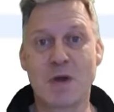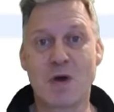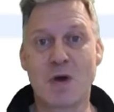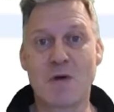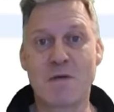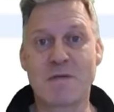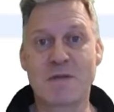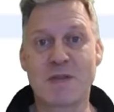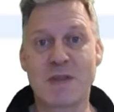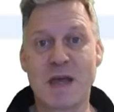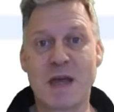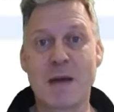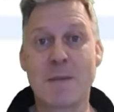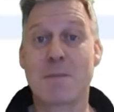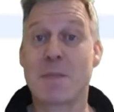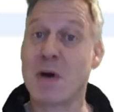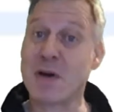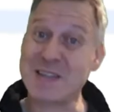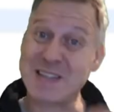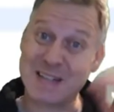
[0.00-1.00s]
over there,
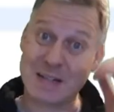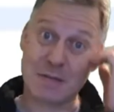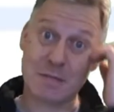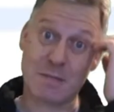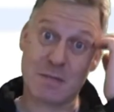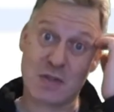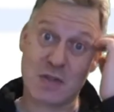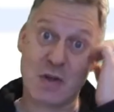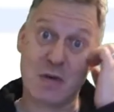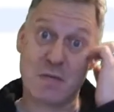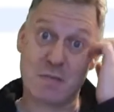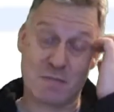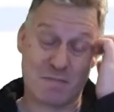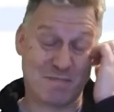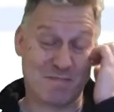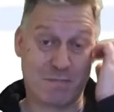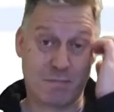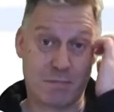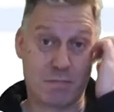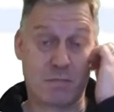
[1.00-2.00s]
but I didn't. So
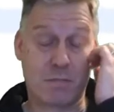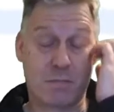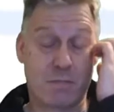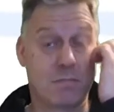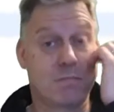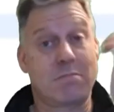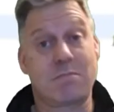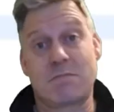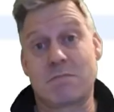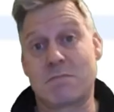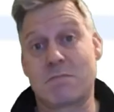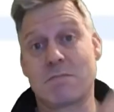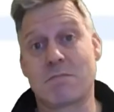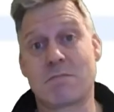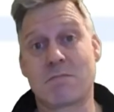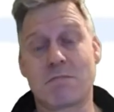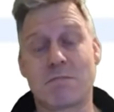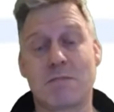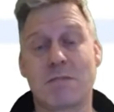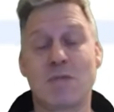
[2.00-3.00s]

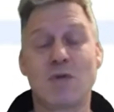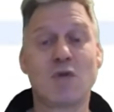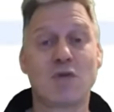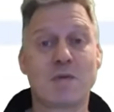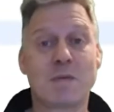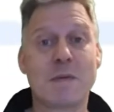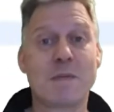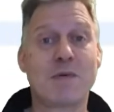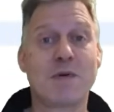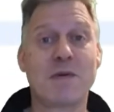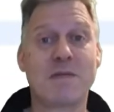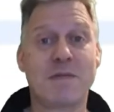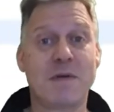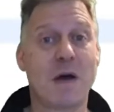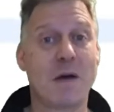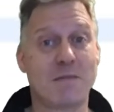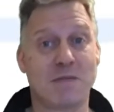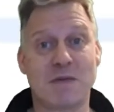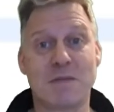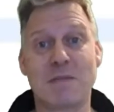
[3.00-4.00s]
not to be put off,
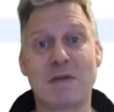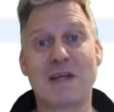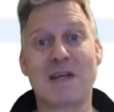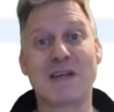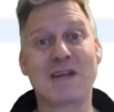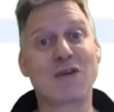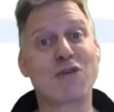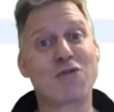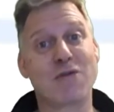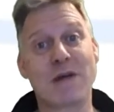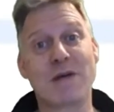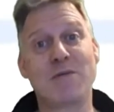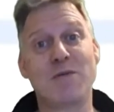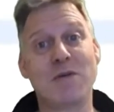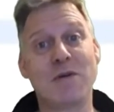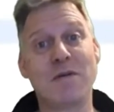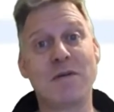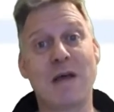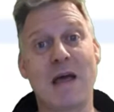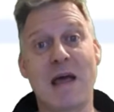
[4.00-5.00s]
I'm simply going to create
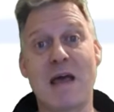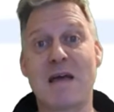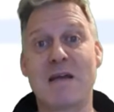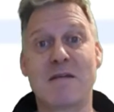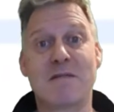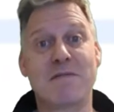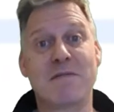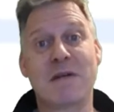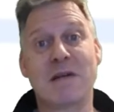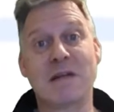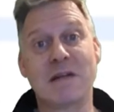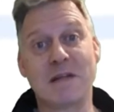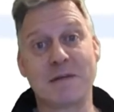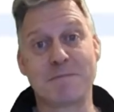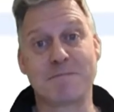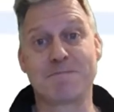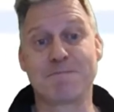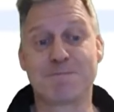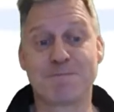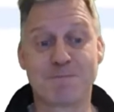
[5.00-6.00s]
one and fill it in.
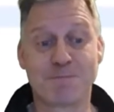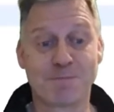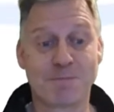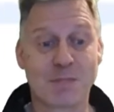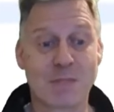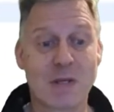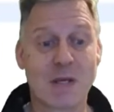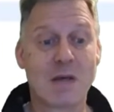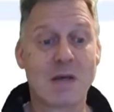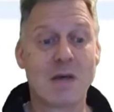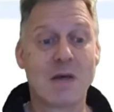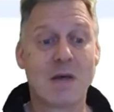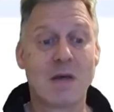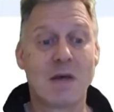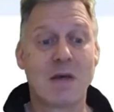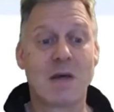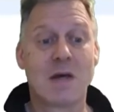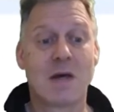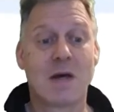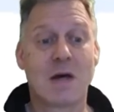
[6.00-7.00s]

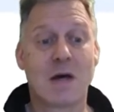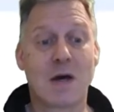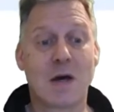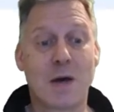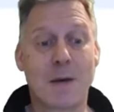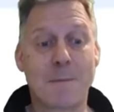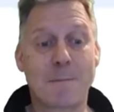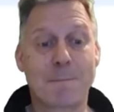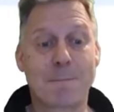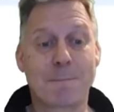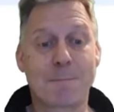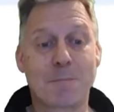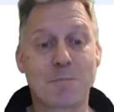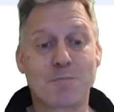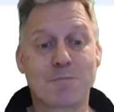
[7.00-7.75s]
Um,